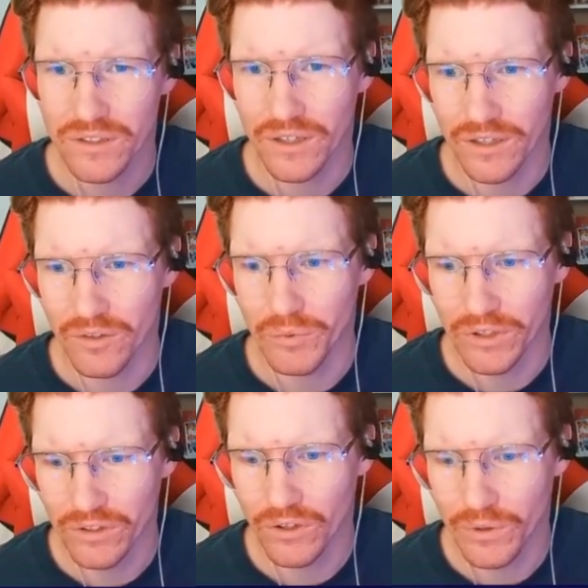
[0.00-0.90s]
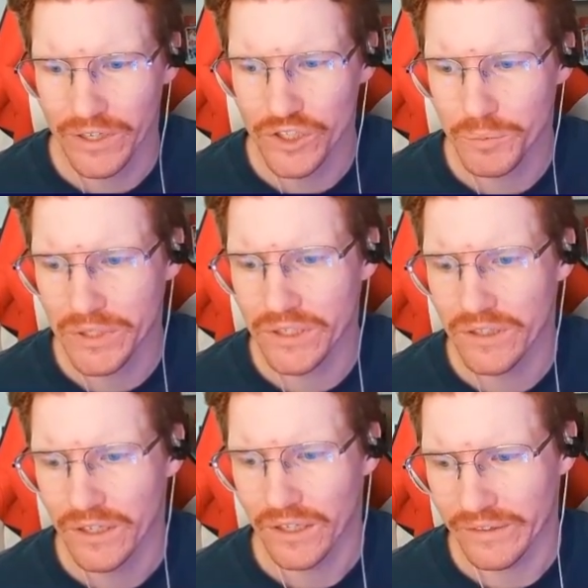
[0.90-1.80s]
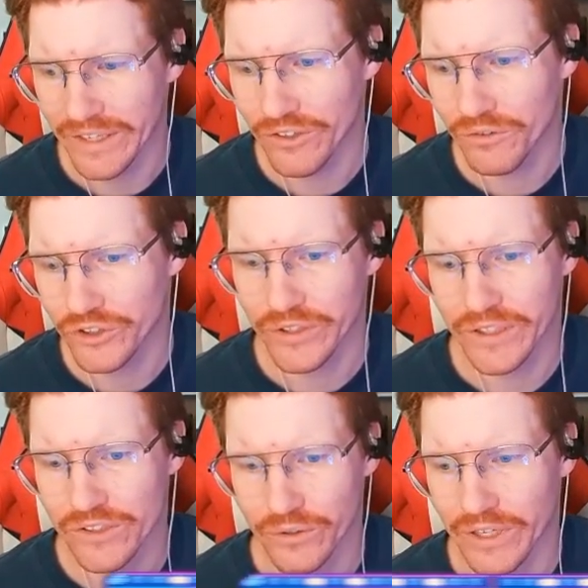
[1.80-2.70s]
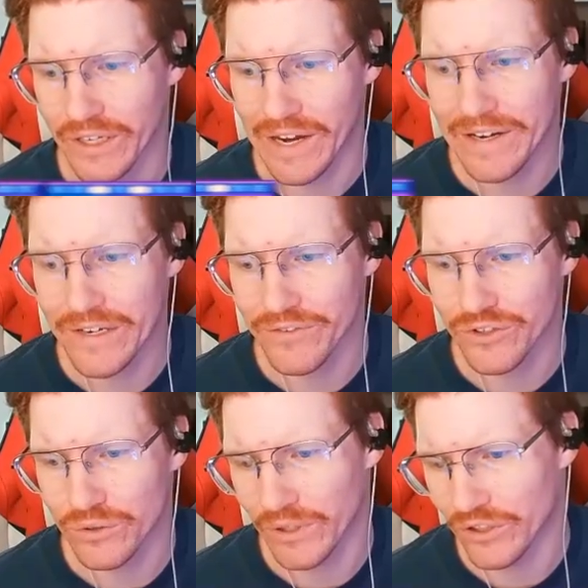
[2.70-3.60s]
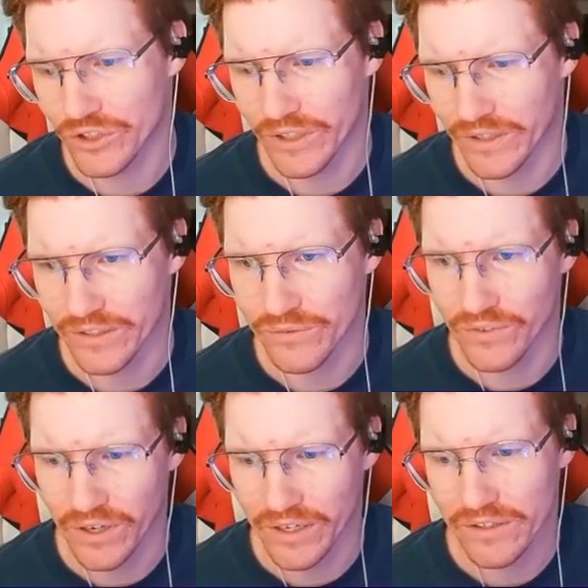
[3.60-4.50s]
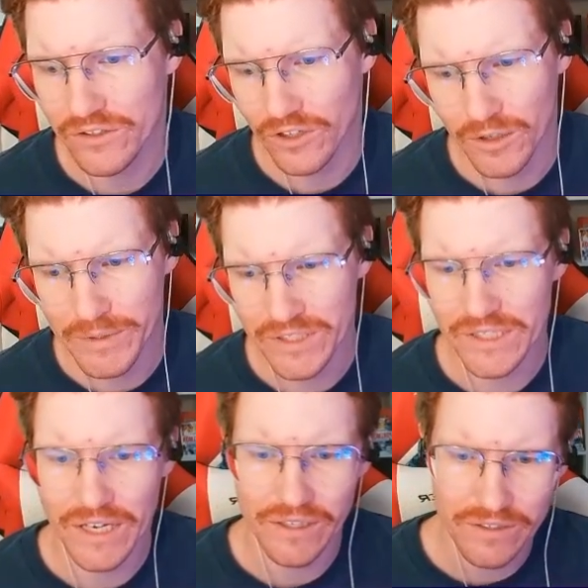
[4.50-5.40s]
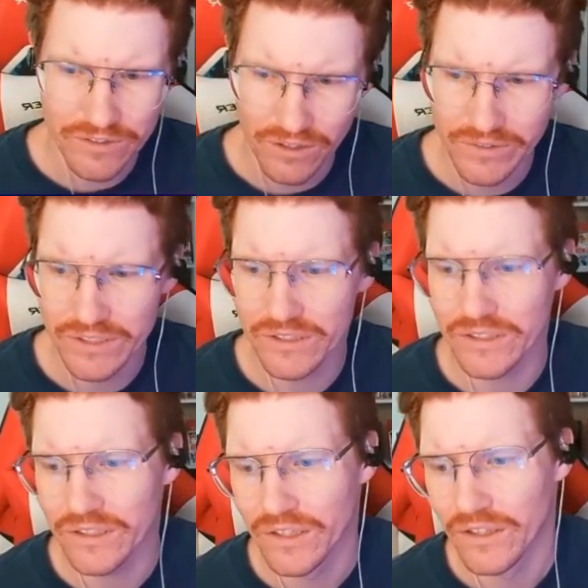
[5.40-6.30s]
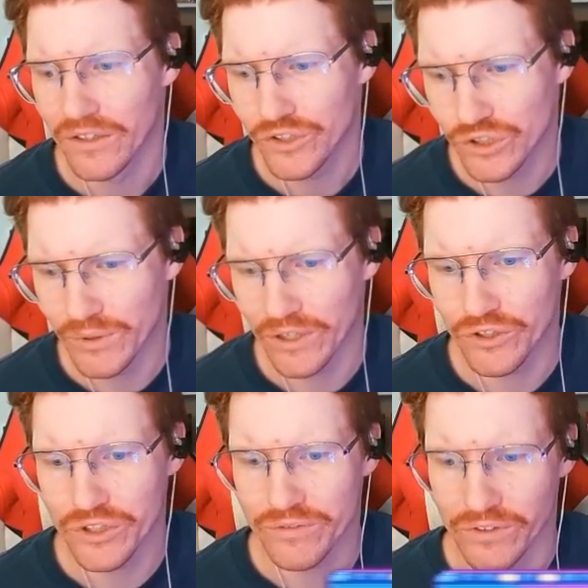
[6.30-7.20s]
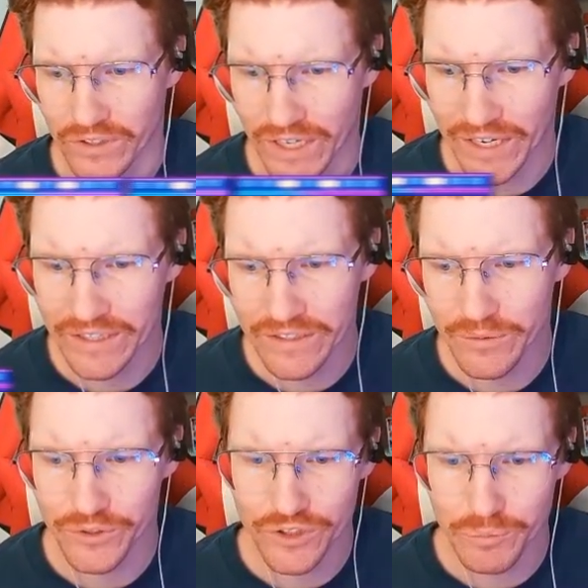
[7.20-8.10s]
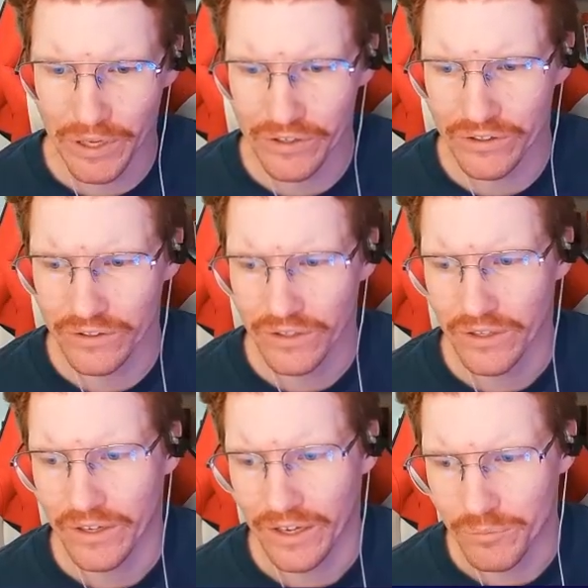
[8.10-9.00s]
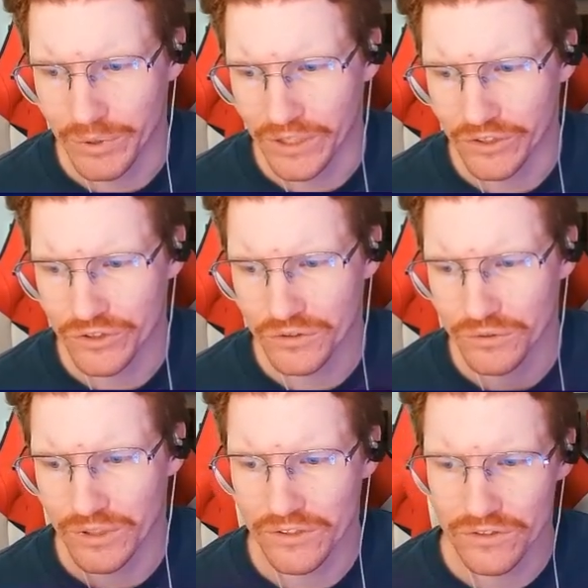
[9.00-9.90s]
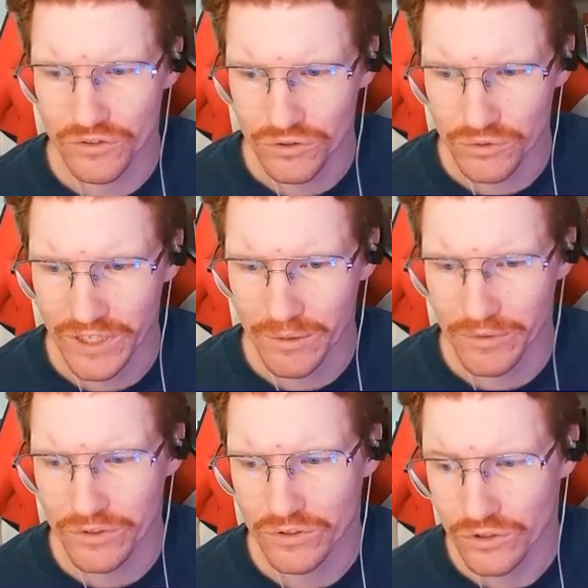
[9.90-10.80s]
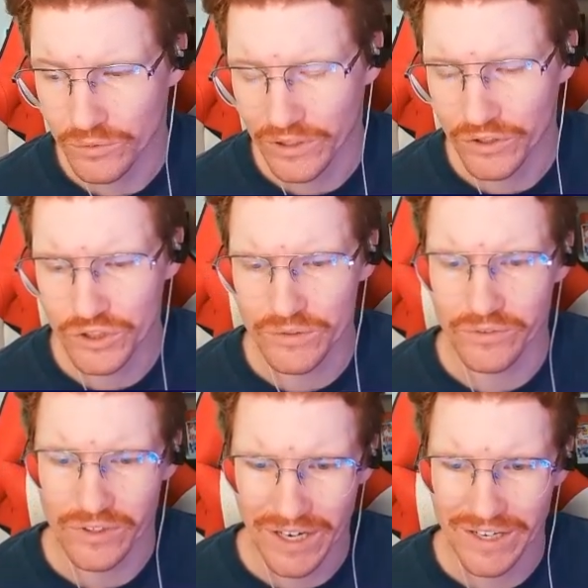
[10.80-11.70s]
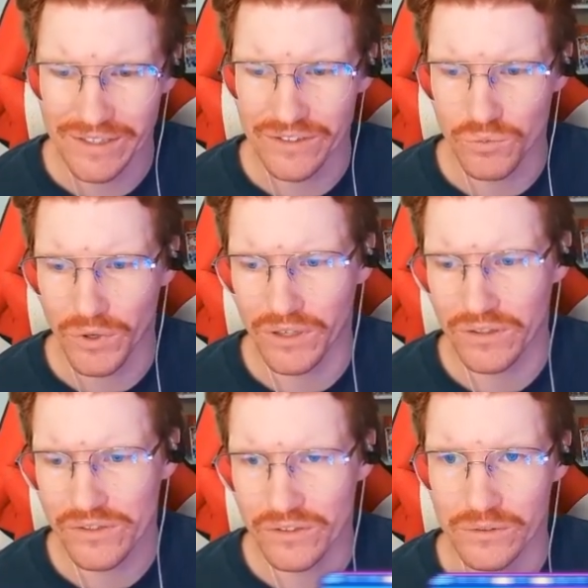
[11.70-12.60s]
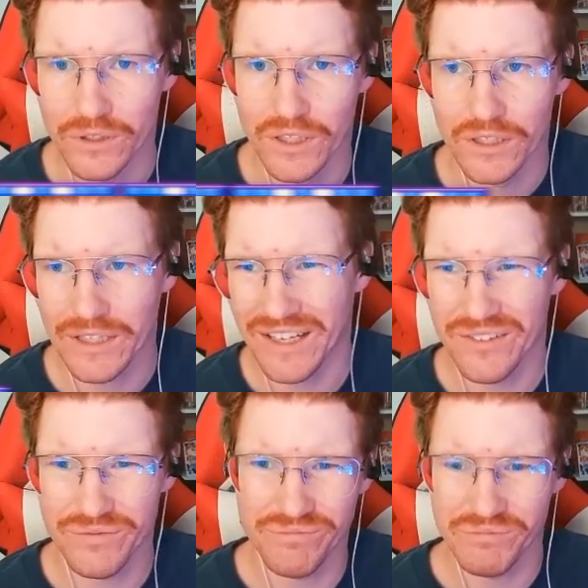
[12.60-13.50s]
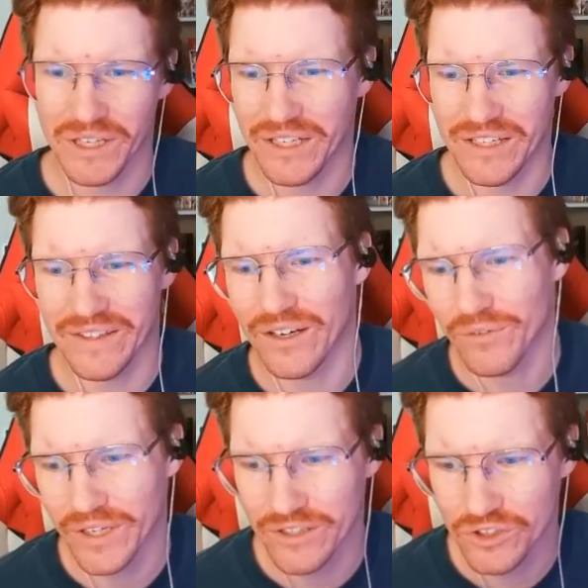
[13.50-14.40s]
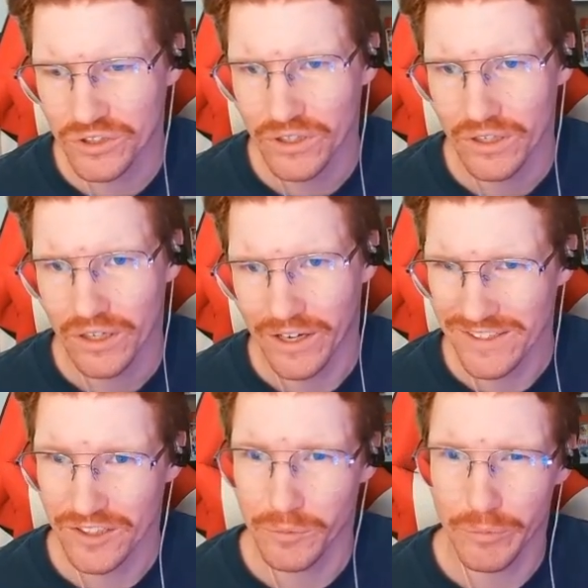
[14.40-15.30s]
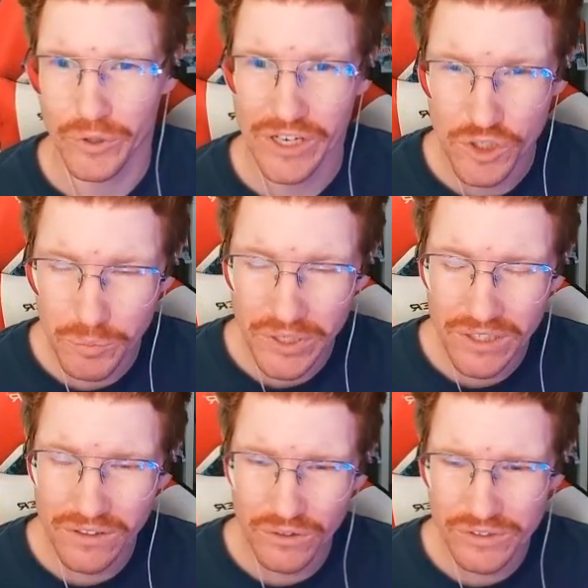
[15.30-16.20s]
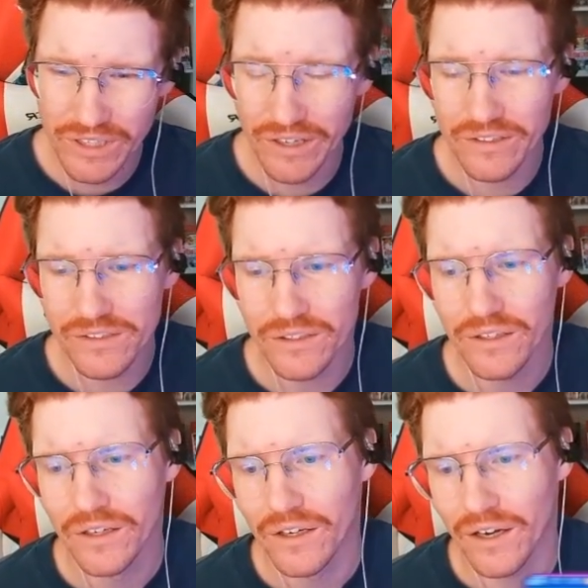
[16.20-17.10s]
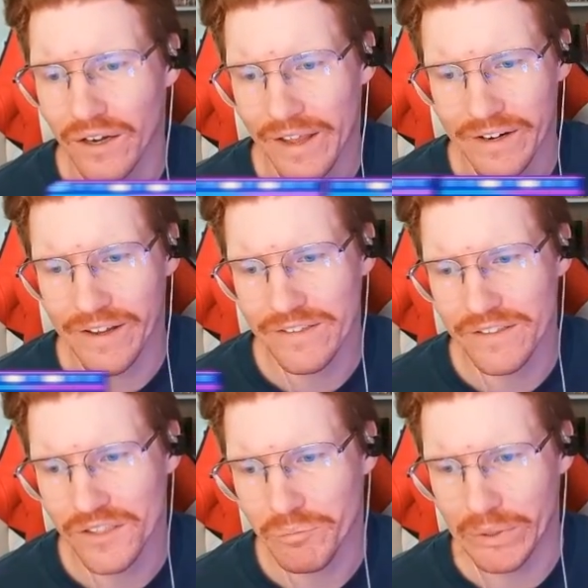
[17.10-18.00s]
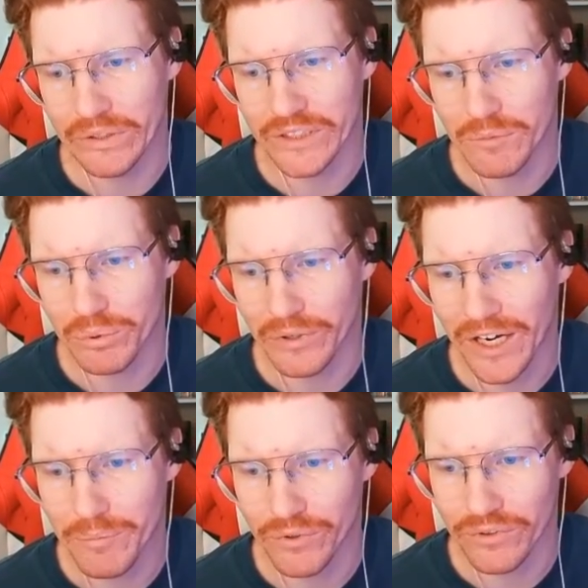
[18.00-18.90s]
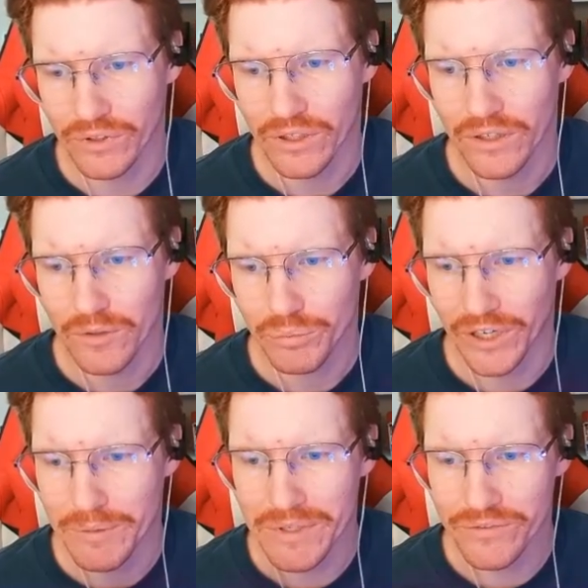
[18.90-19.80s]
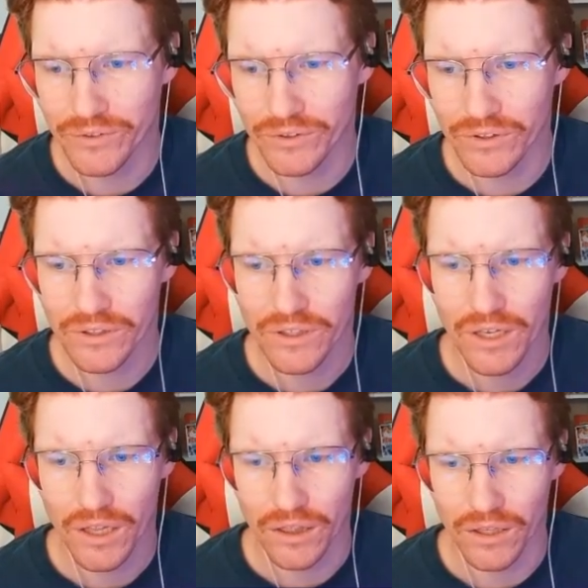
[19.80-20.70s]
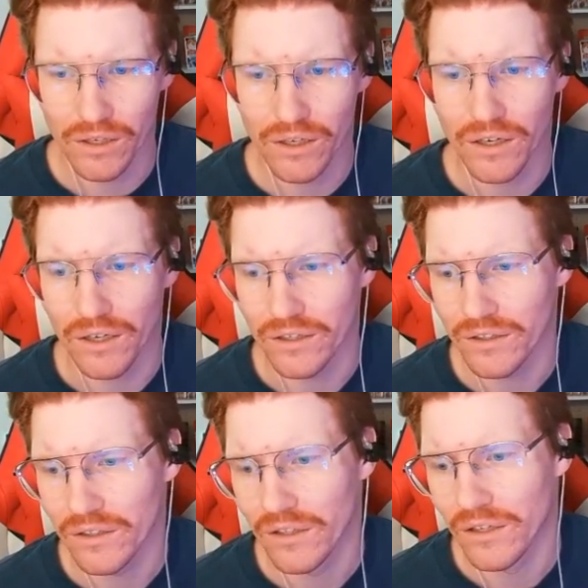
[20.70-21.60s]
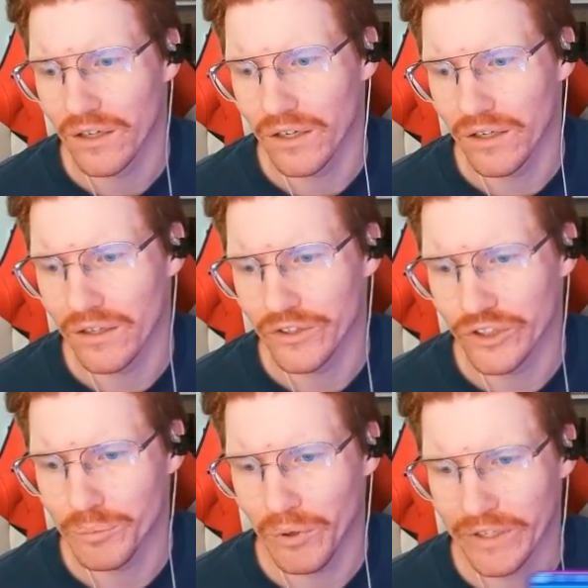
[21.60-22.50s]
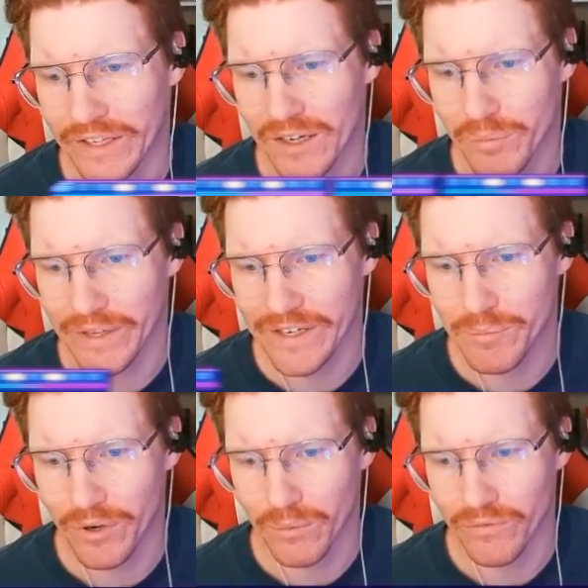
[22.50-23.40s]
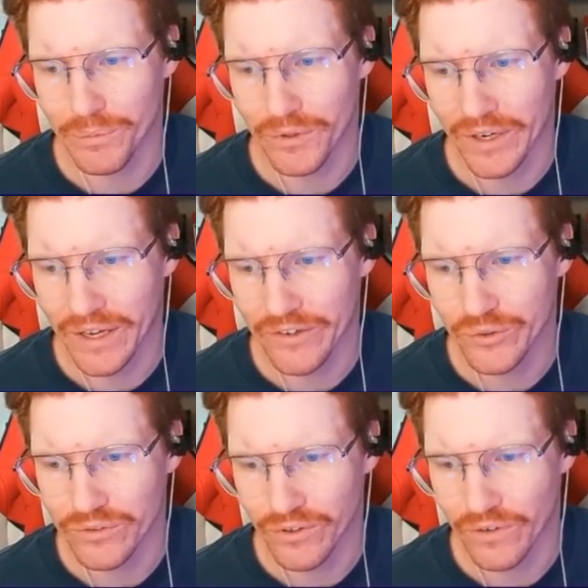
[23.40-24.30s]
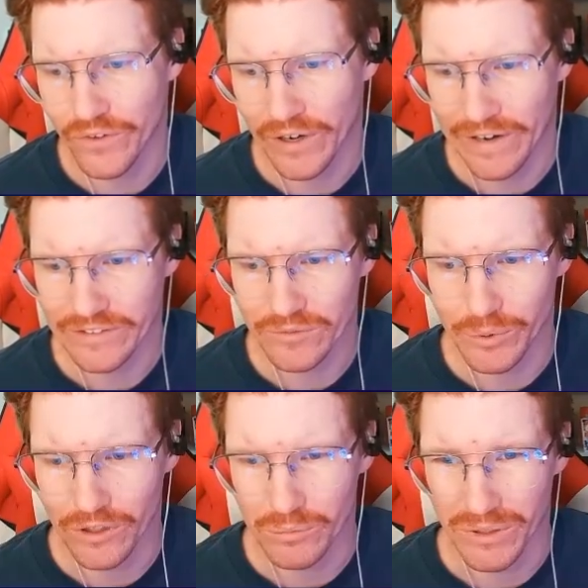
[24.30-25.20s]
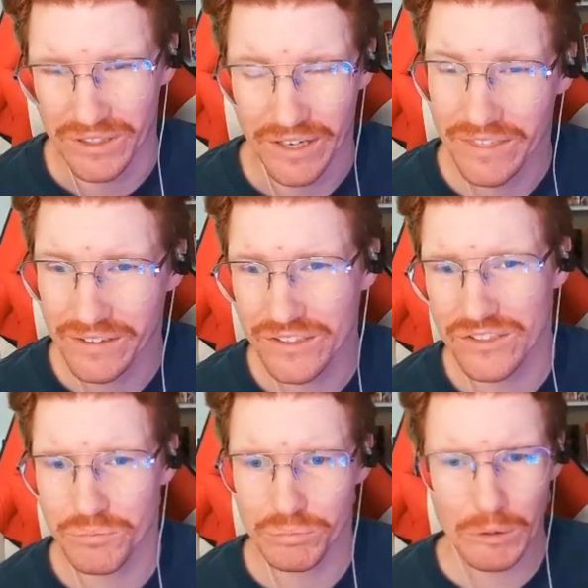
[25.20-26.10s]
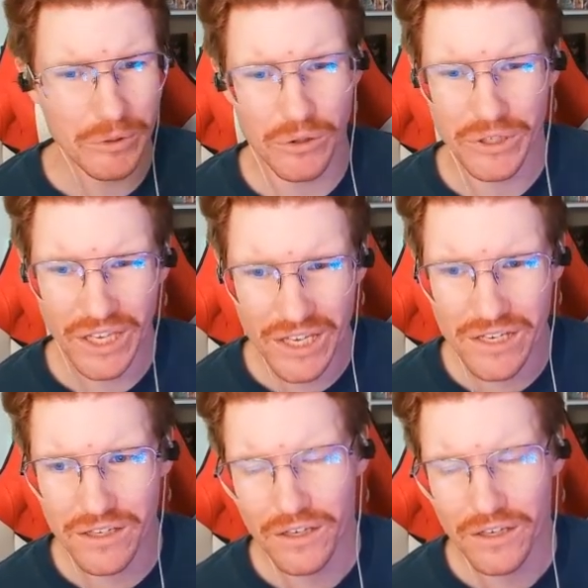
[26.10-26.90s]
A little low on HP. Land Crush, I think, is okay. 80 for 2 energy, I think, is fine. Starmie's attack is obviously 2 energy for 90, which is better. And Pikachu does 2 damage, 2 energy for 90 as well. So kind of in that range. It has a little more HP than those guys. And it has this ability, Primeval Law. Your opponent can't play any Pokemon from their hand to evolve their active Pokemon. I think this is probably okay.